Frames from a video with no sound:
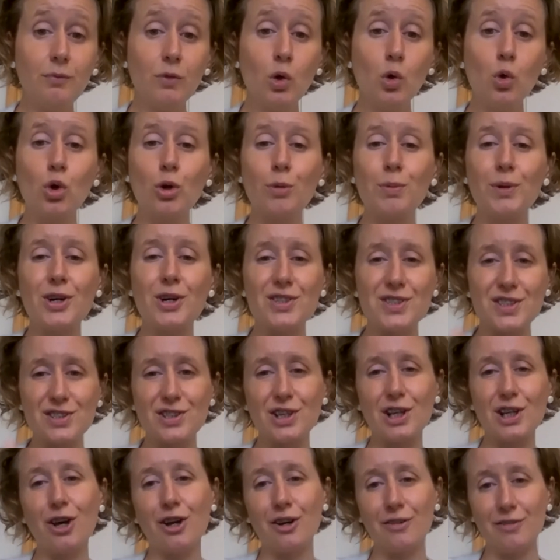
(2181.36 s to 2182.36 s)
or because there's
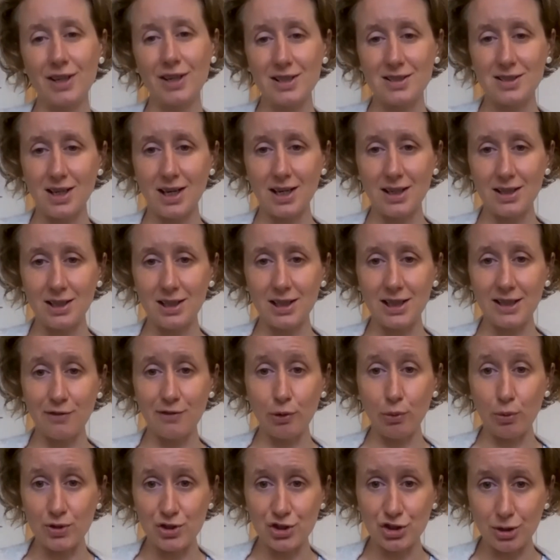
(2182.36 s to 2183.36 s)
a lot of anxiety and
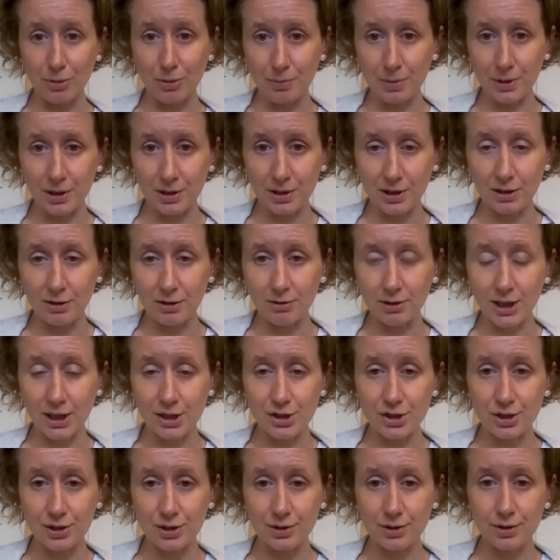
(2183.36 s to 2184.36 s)
everyone's jumping on the
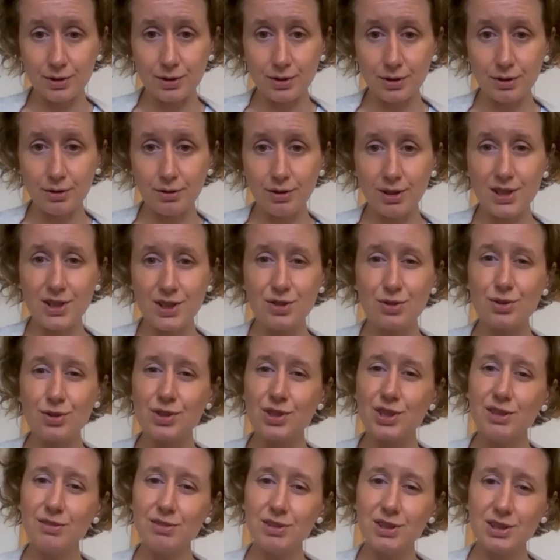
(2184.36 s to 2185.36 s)
erection. All right. So
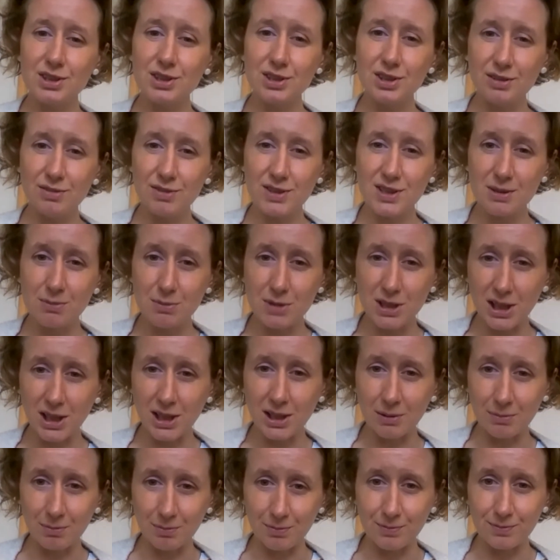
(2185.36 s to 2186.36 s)
just give it some
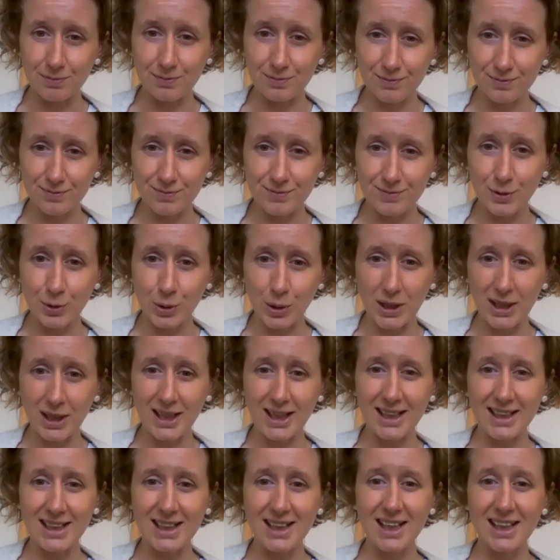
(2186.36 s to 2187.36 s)
time, okay,
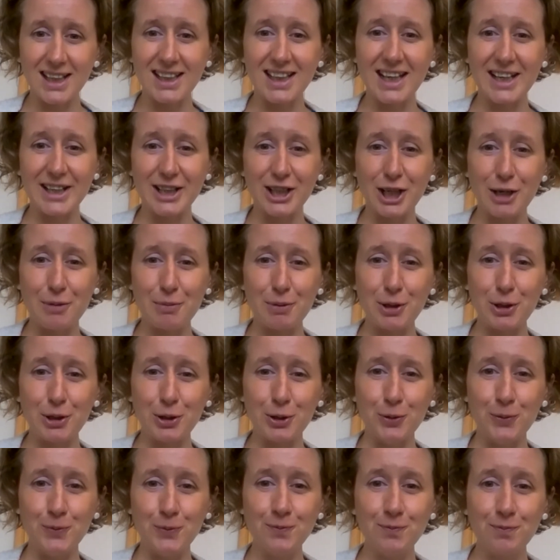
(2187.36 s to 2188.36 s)
and let it come and
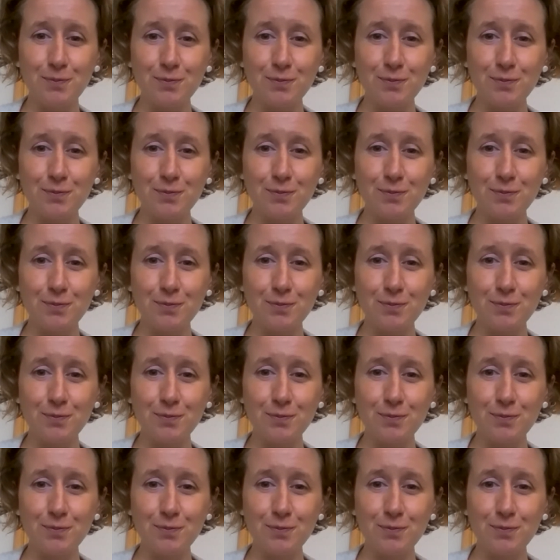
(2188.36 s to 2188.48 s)
go.